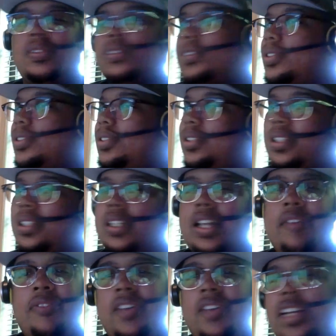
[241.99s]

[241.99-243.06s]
Oh yeah, that like, Freddie